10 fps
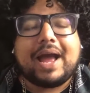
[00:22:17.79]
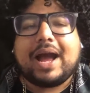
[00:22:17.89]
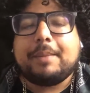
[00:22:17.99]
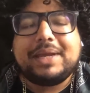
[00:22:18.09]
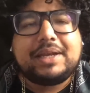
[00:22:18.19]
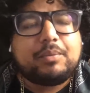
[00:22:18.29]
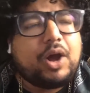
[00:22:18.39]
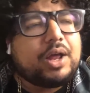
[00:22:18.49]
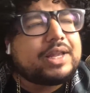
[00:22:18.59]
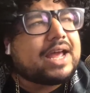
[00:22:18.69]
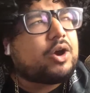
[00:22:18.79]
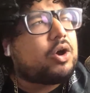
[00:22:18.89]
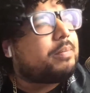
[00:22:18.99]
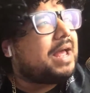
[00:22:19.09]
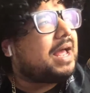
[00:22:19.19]
I mean, what? That cock
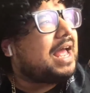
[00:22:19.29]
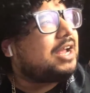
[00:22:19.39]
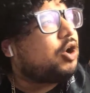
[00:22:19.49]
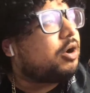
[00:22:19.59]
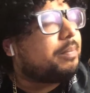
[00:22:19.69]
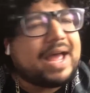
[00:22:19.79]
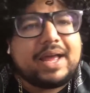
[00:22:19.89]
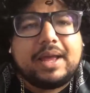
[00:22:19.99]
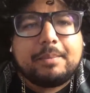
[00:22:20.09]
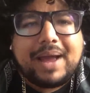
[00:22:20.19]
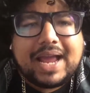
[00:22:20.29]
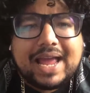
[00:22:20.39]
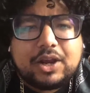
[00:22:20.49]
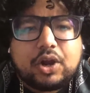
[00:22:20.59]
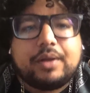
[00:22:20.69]
Matt? Hancock Matt? Matt
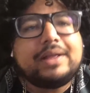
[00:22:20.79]
Hancock?